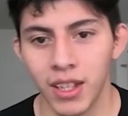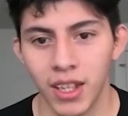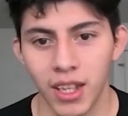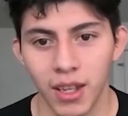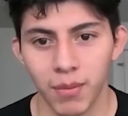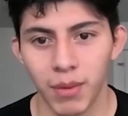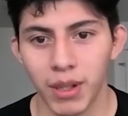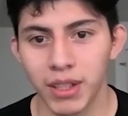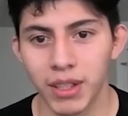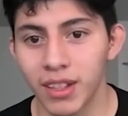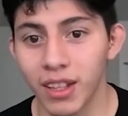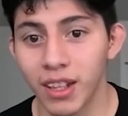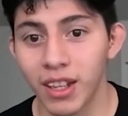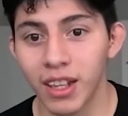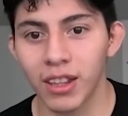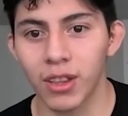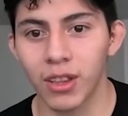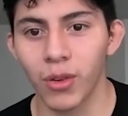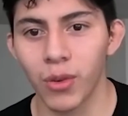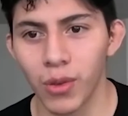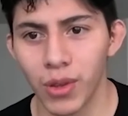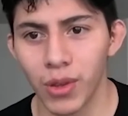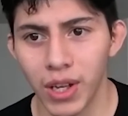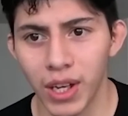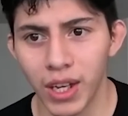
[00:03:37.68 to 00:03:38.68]
And basically
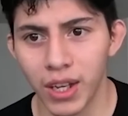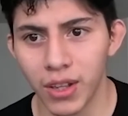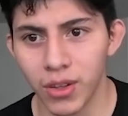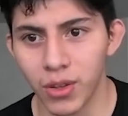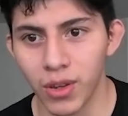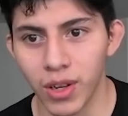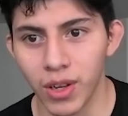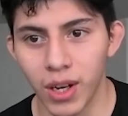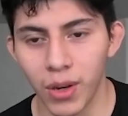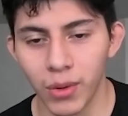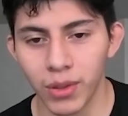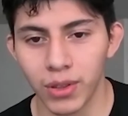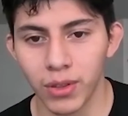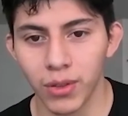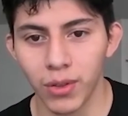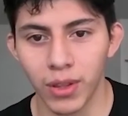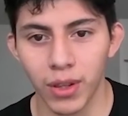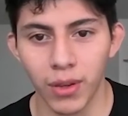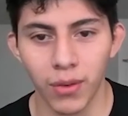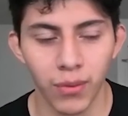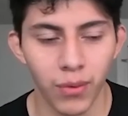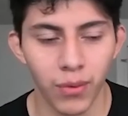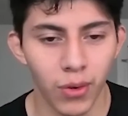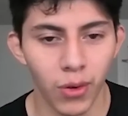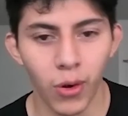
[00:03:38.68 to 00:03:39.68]
through that, you're always
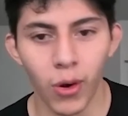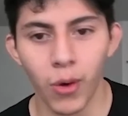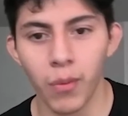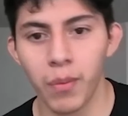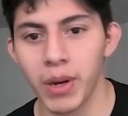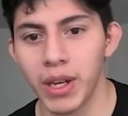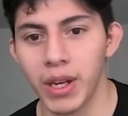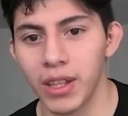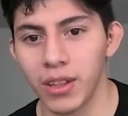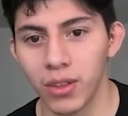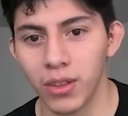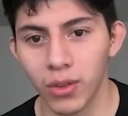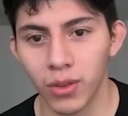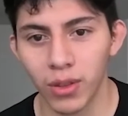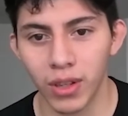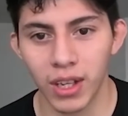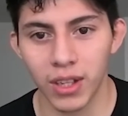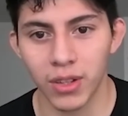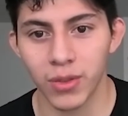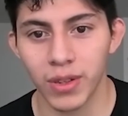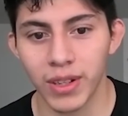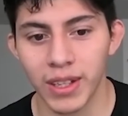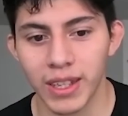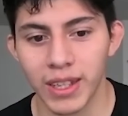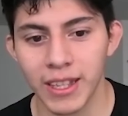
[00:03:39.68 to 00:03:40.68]
looking for openings to
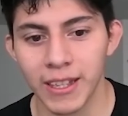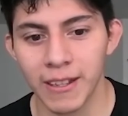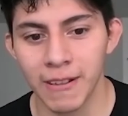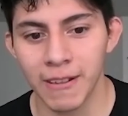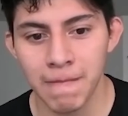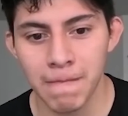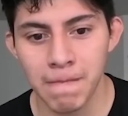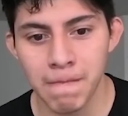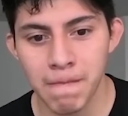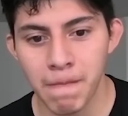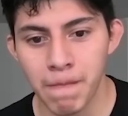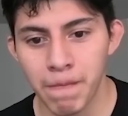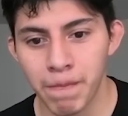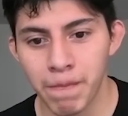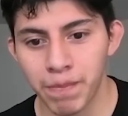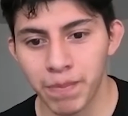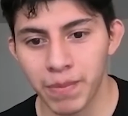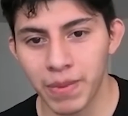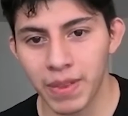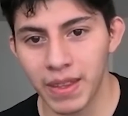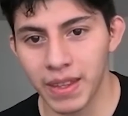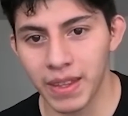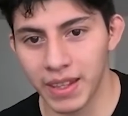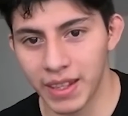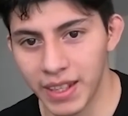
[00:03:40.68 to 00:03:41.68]
actually
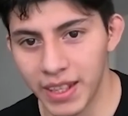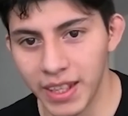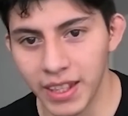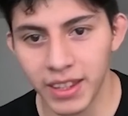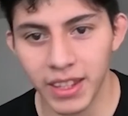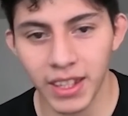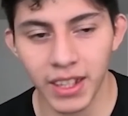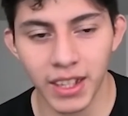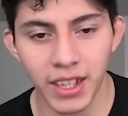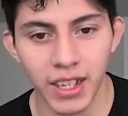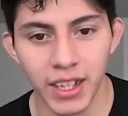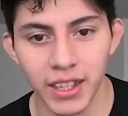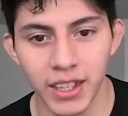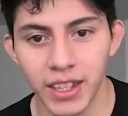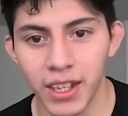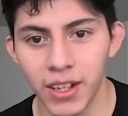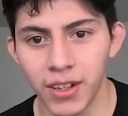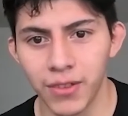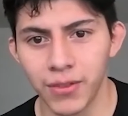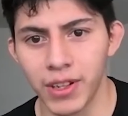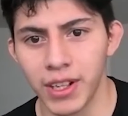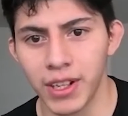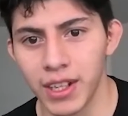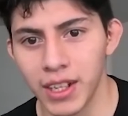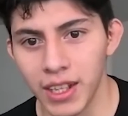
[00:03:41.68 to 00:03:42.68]
get the guy
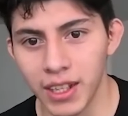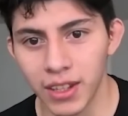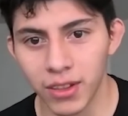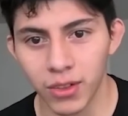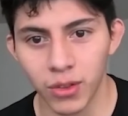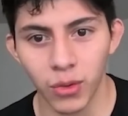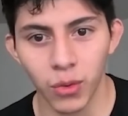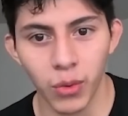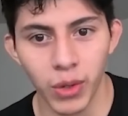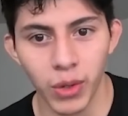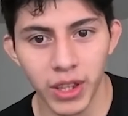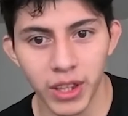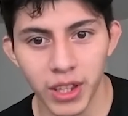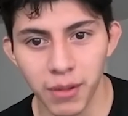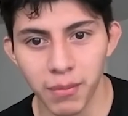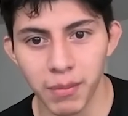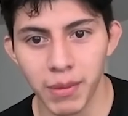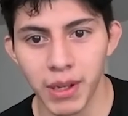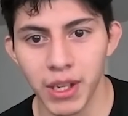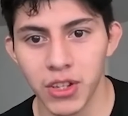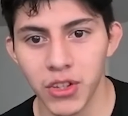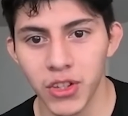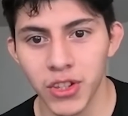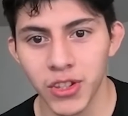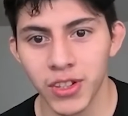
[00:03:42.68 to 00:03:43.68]
down, right? Like to win the
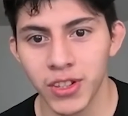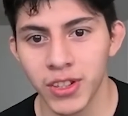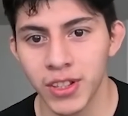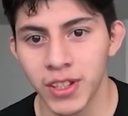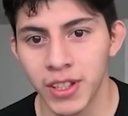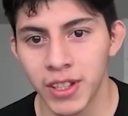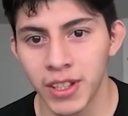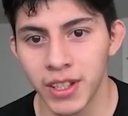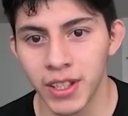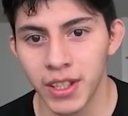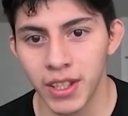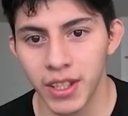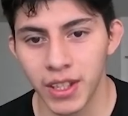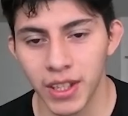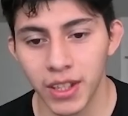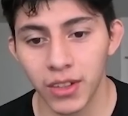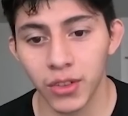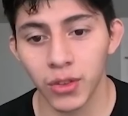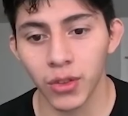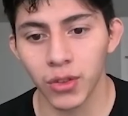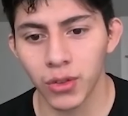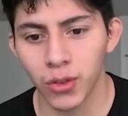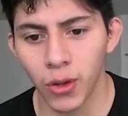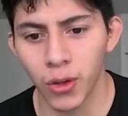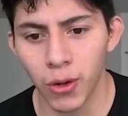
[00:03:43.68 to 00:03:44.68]
match
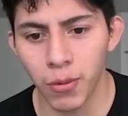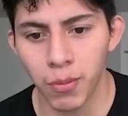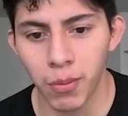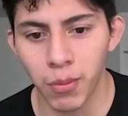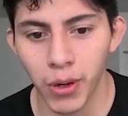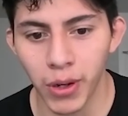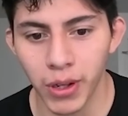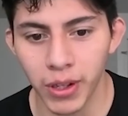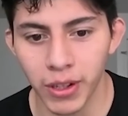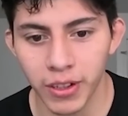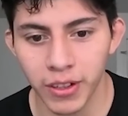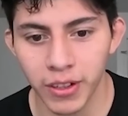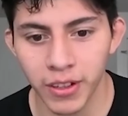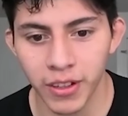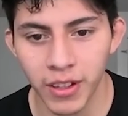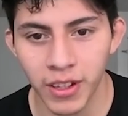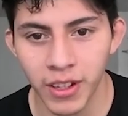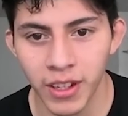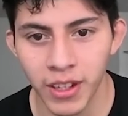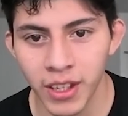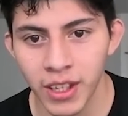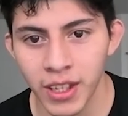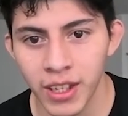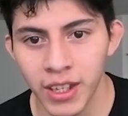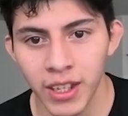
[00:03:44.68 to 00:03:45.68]
and to score points.
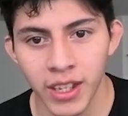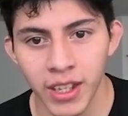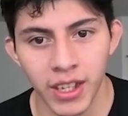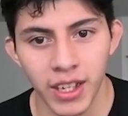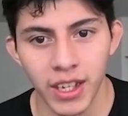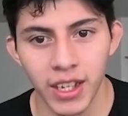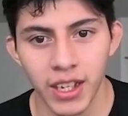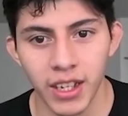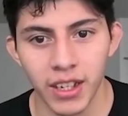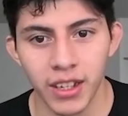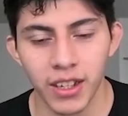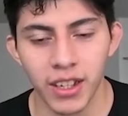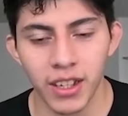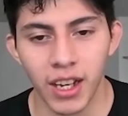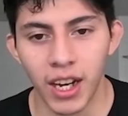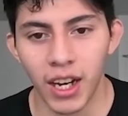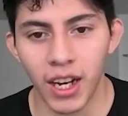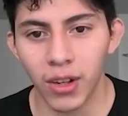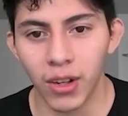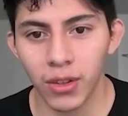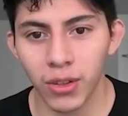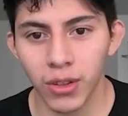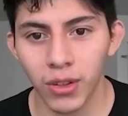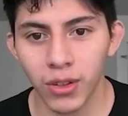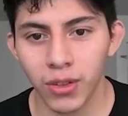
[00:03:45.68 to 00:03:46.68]
And
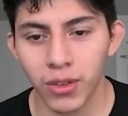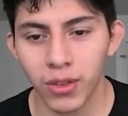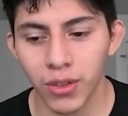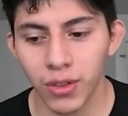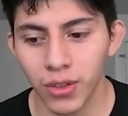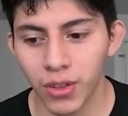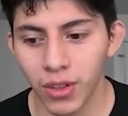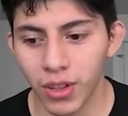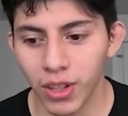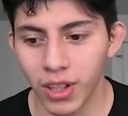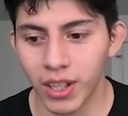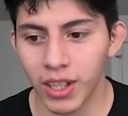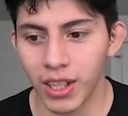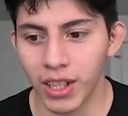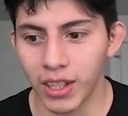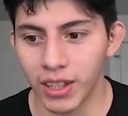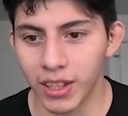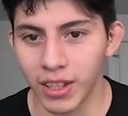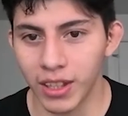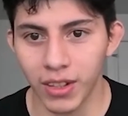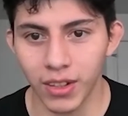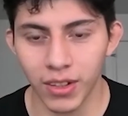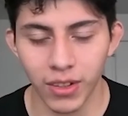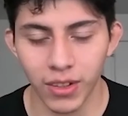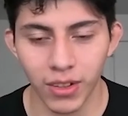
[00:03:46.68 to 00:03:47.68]
how does, like
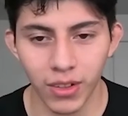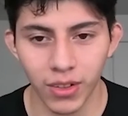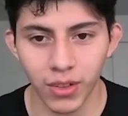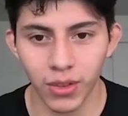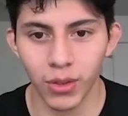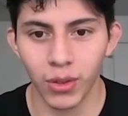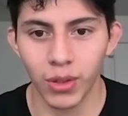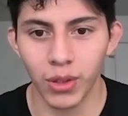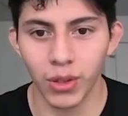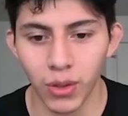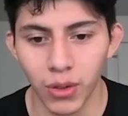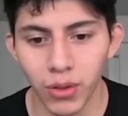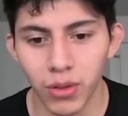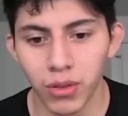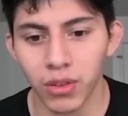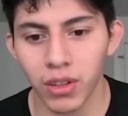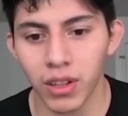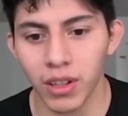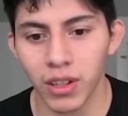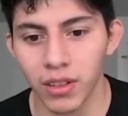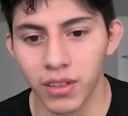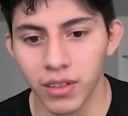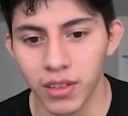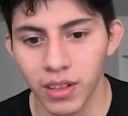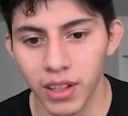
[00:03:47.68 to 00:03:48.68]
knowing those
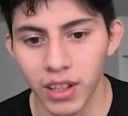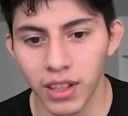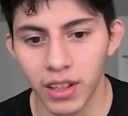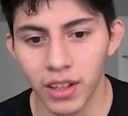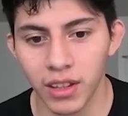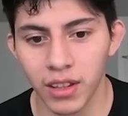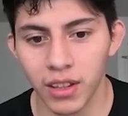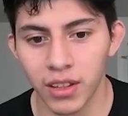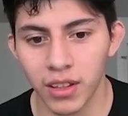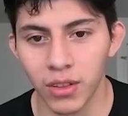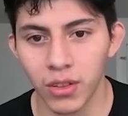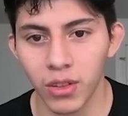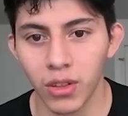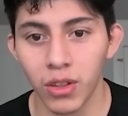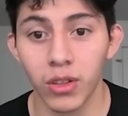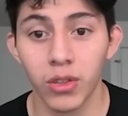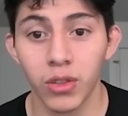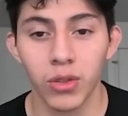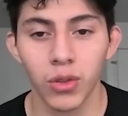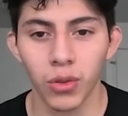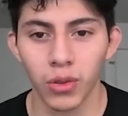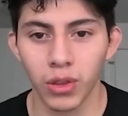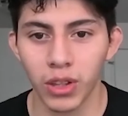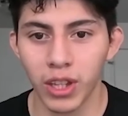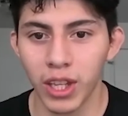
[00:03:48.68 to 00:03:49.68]
things and,
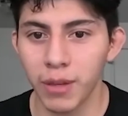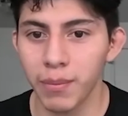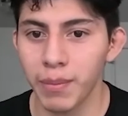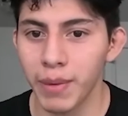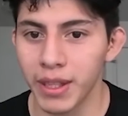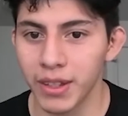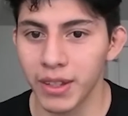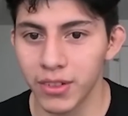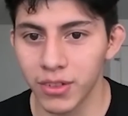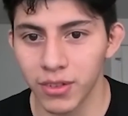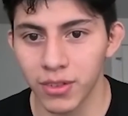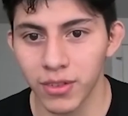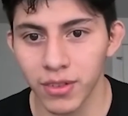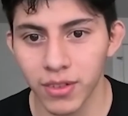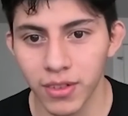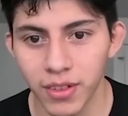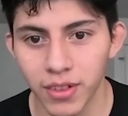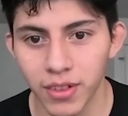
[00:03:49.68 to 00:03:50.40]
your teammates,